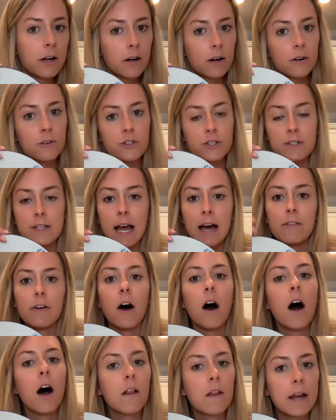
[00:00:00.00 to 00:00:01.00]
or just have a
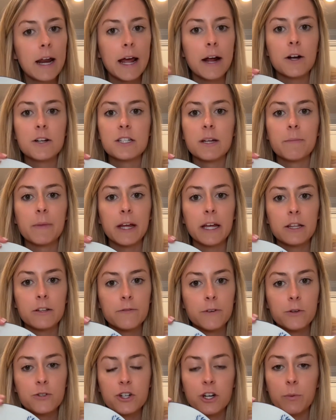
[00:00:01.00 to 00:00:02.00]
holiday or something in the
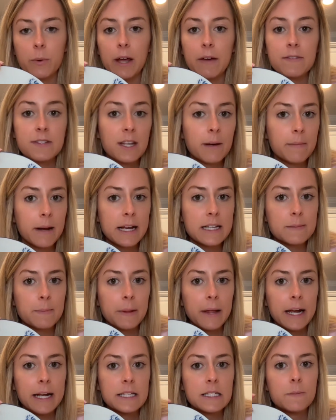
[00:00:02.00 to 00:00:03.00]
future. We have some nice
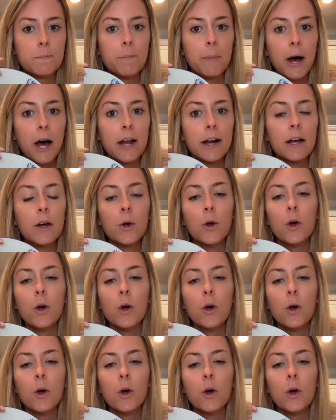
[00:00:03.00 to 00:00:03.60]
plates, but